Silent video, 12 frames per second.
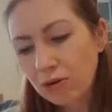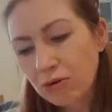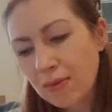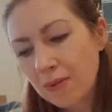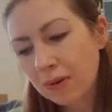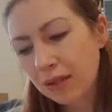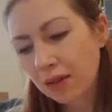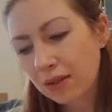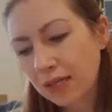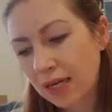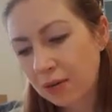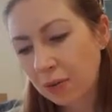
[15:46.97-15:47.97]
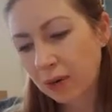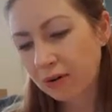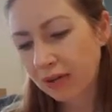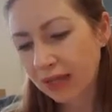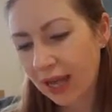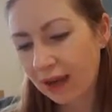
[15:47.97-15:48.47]
Remember the other day when we
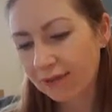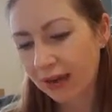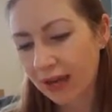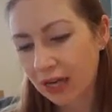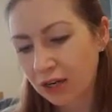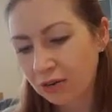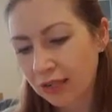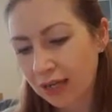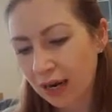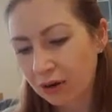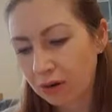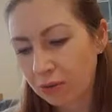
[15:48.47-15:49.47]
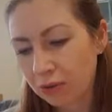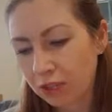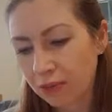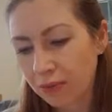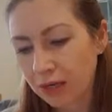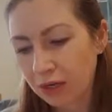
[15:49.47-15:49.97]
were at the cafe and you said how you
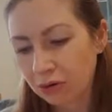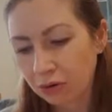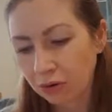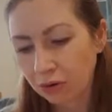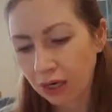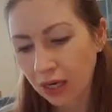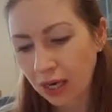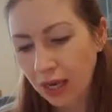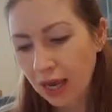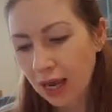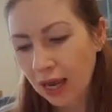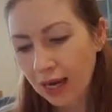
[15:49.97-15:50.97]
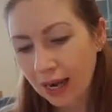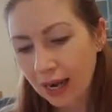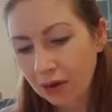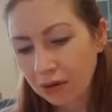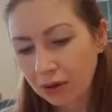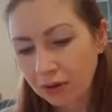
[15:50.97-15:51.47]
wanted to be in New York and
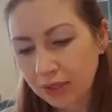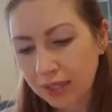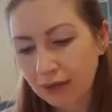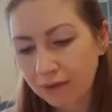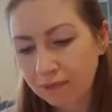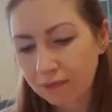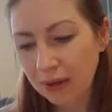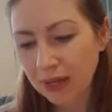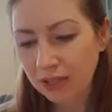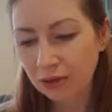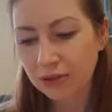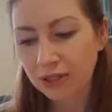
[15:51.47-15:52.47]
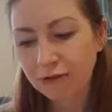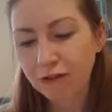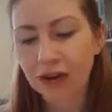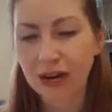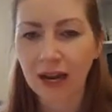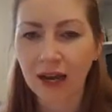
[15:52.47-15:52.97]
how you were sick of being so
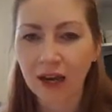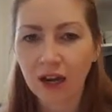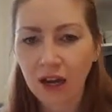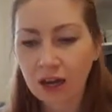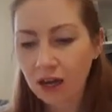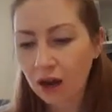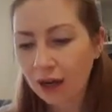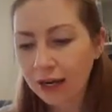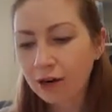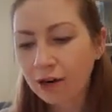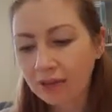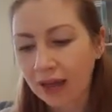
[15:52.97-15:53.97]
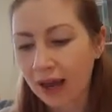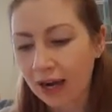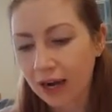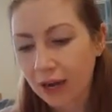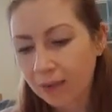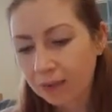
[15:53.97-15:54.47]
different here? I got that.
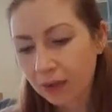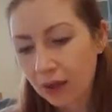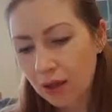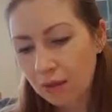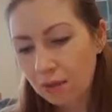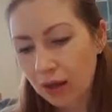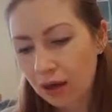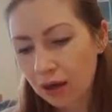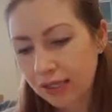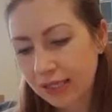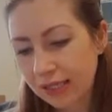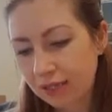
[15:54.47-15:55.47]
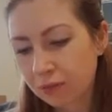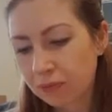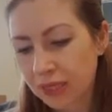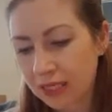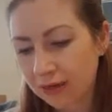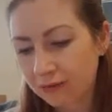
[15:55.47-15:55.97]
My heart's still
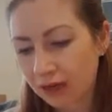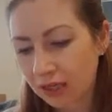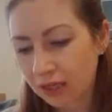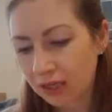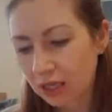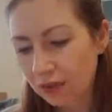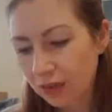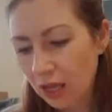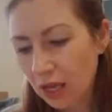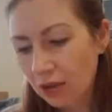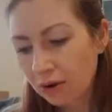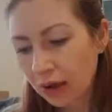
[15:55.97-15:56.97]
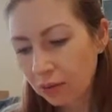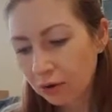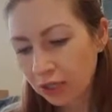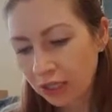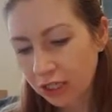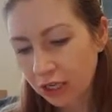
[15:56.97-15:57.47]
beating fast. You get
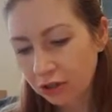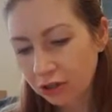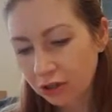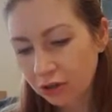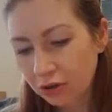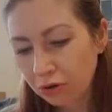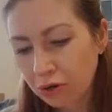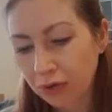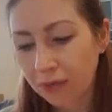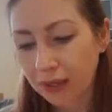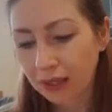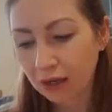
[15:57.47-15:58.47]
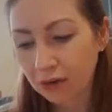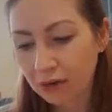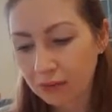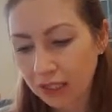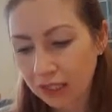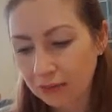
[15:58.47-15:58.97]
wanting to go to New York and being the only
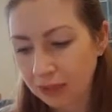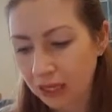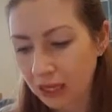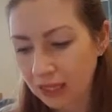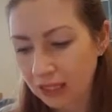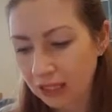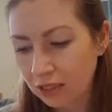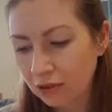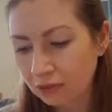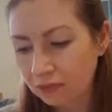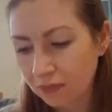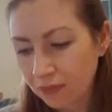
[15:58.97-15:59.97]
Muslim girl in school.